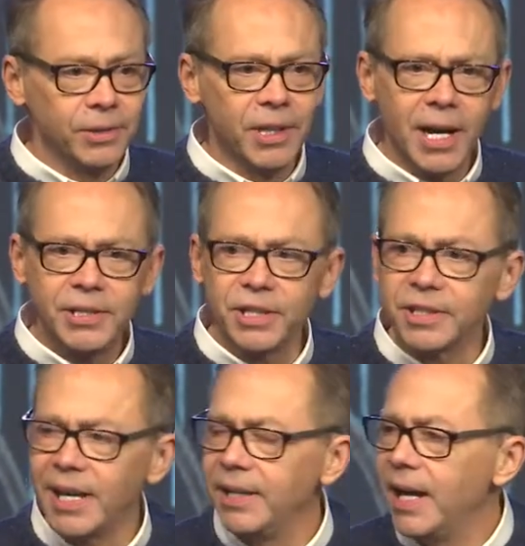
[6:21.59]
Did I
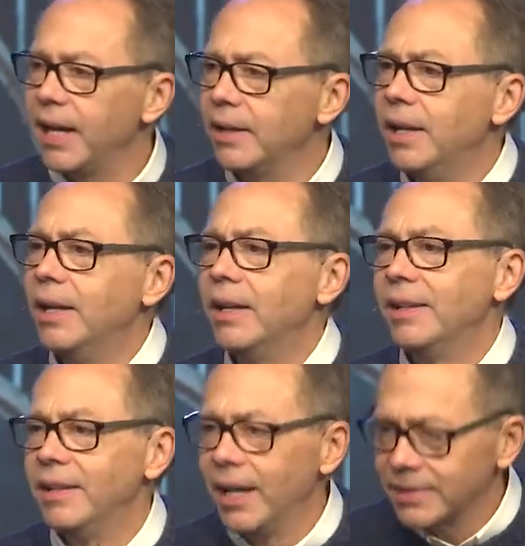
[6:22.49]
just say that?
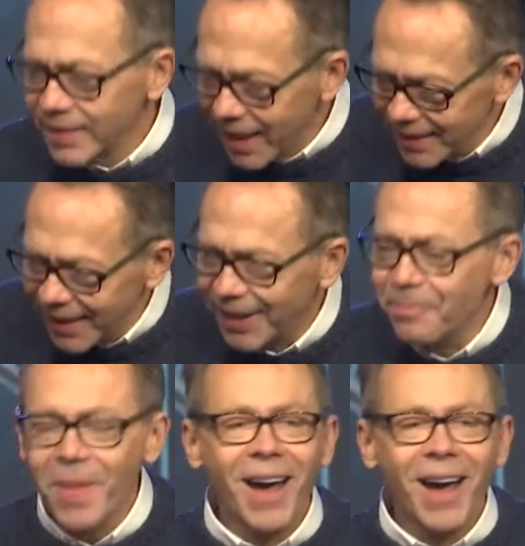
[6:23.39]
Yes, I did.